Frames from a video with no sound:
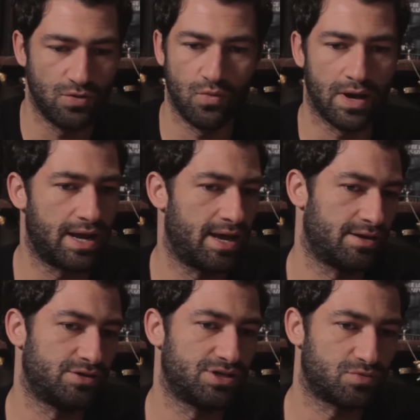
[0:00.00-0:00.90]
you went ahead
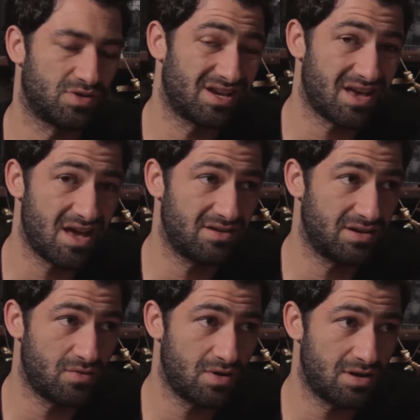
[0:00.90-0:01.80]
and just were like, you
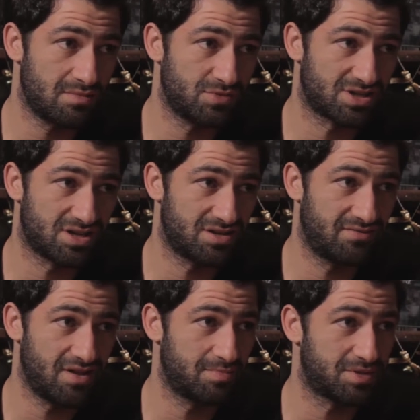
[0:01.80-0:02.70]
know what? I'm just going to
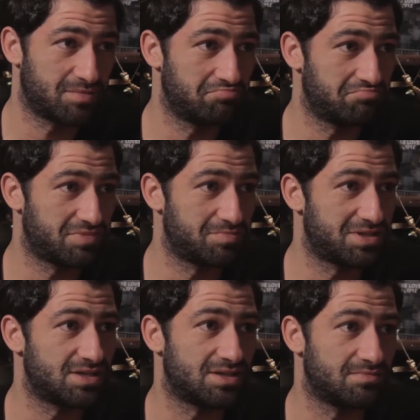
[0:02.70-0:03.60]
develop some
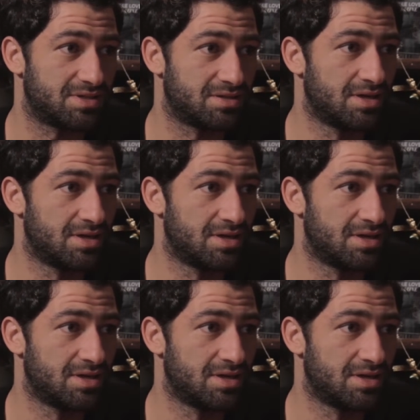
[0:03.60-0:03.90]
systems.